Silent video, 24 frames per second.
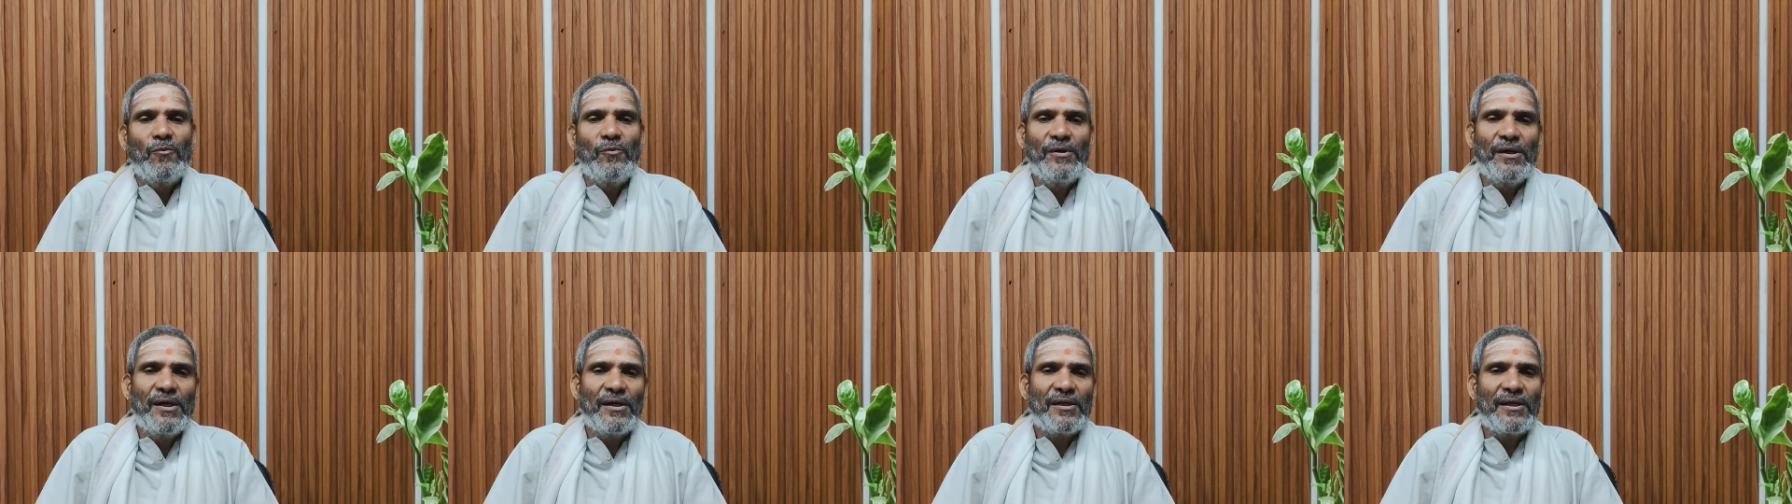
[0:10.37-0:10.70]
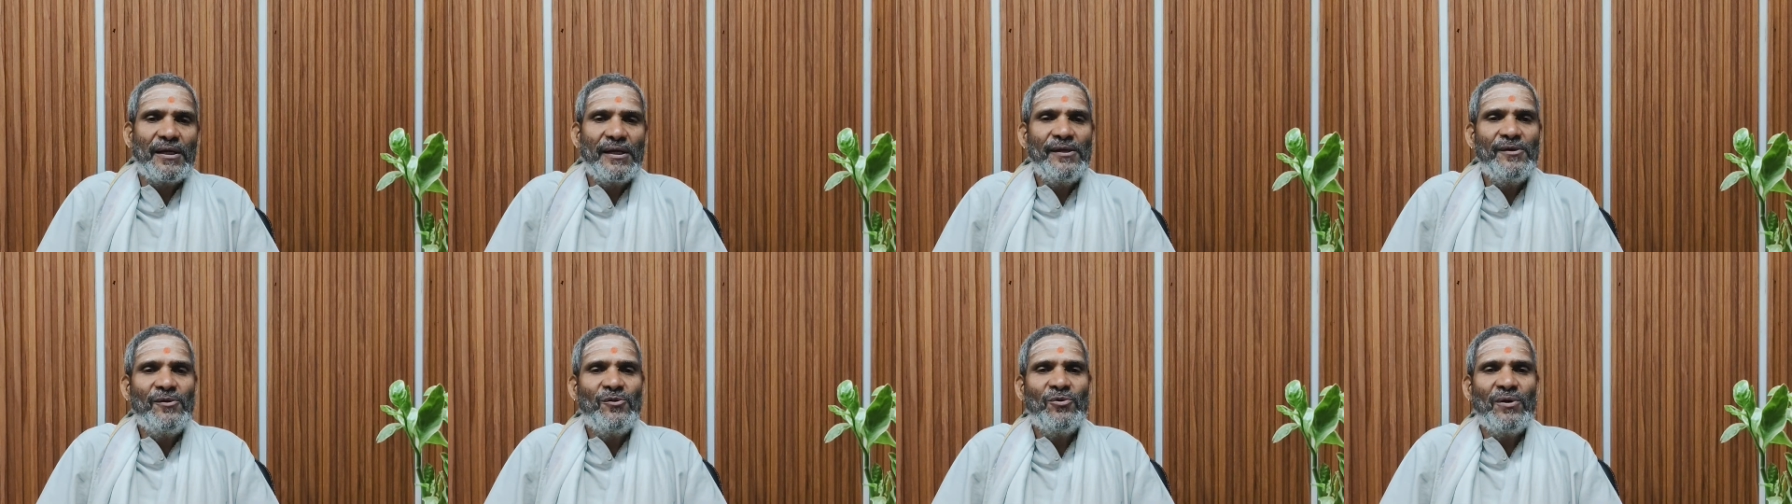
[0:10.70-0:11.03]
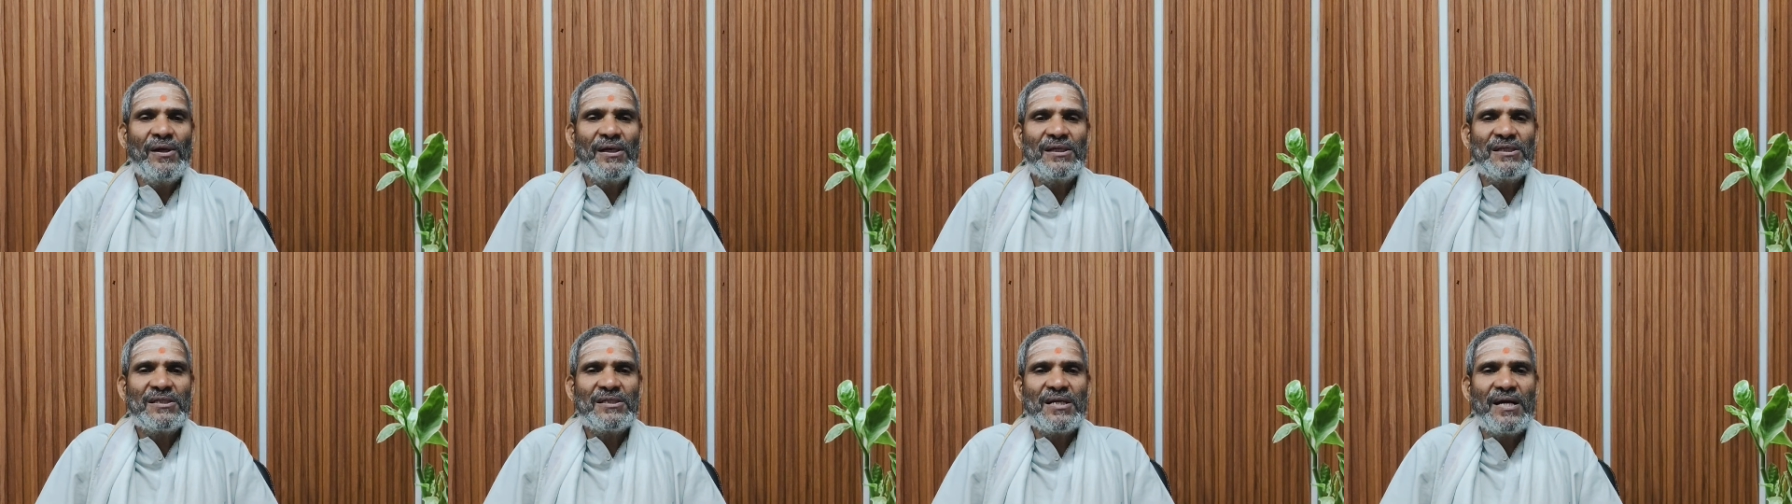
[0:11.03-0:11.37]
We are trying to
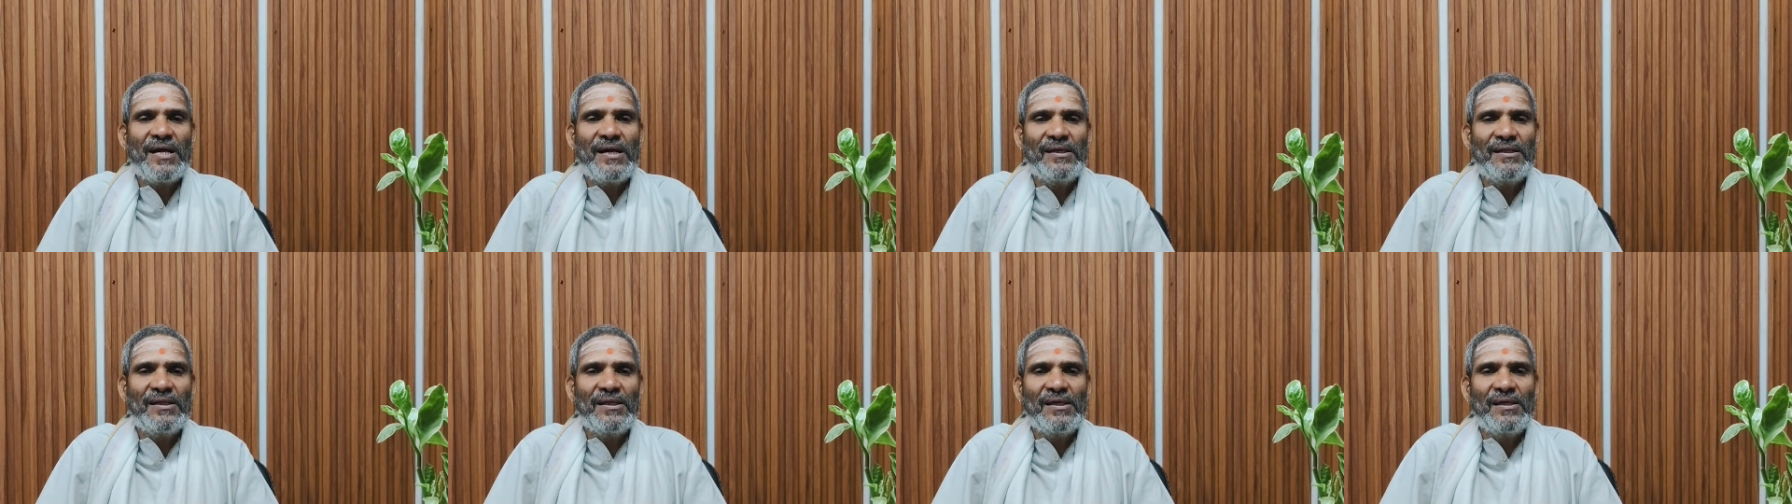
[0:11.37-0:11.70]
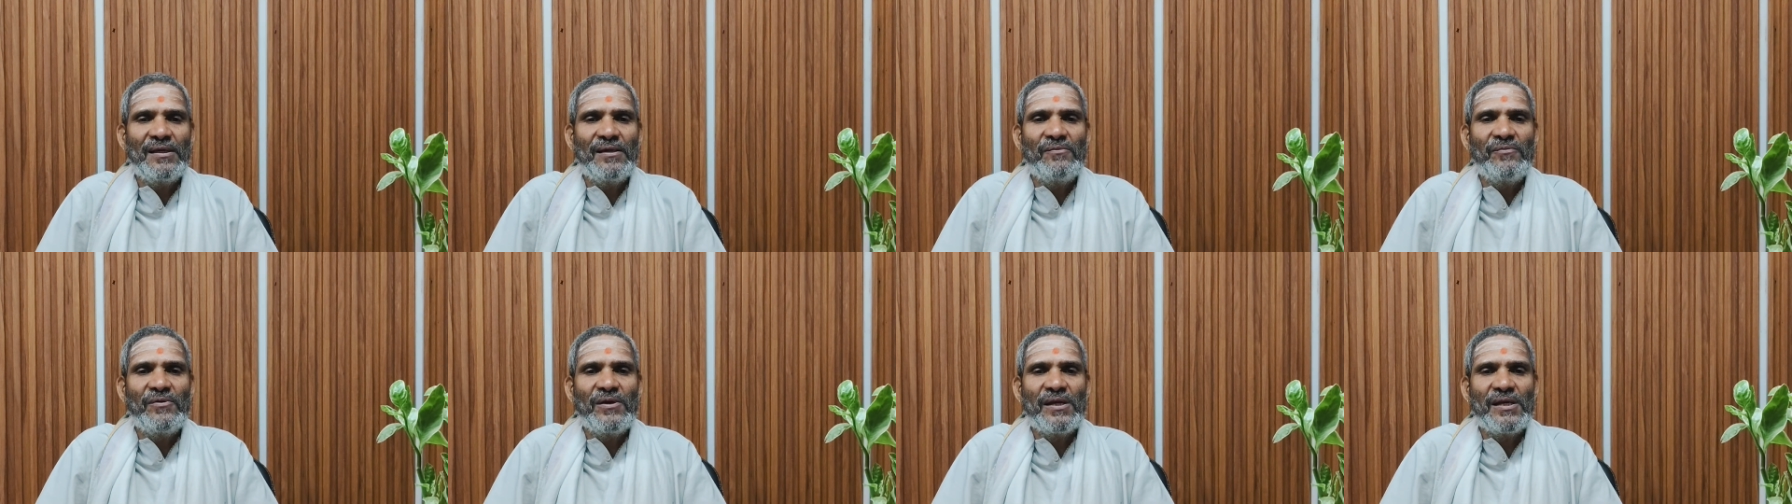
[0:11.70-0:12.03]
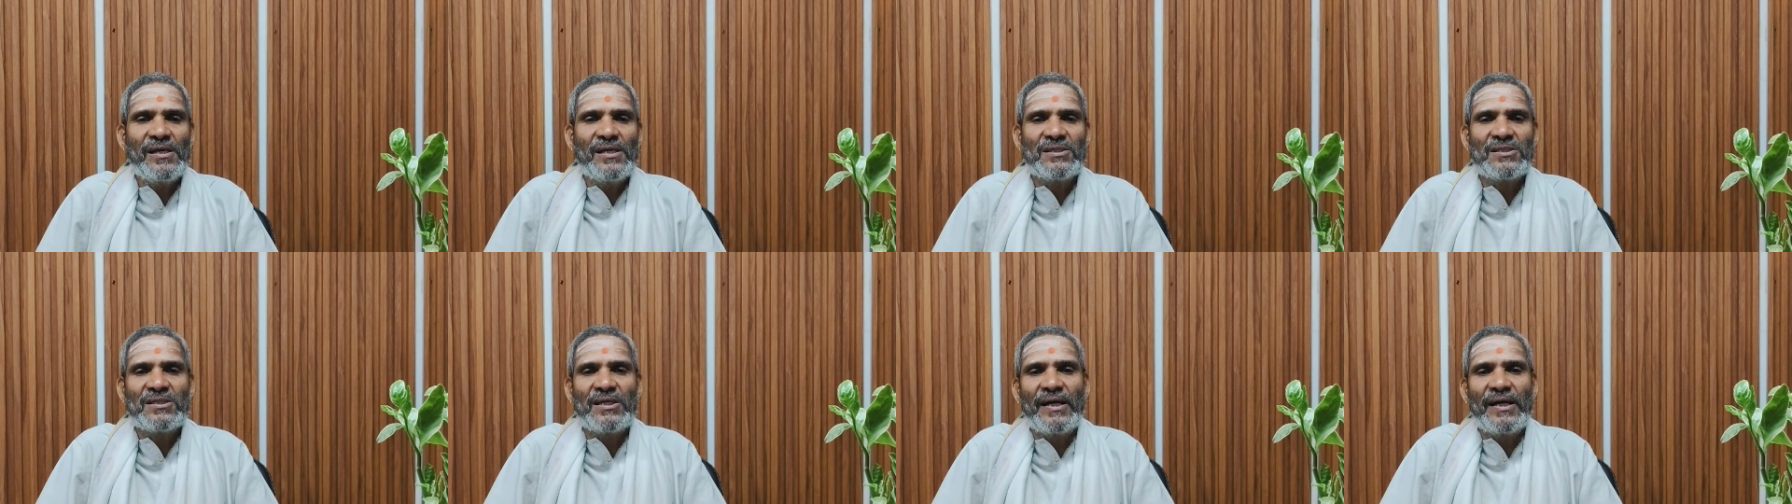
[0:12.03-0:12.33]
understand the various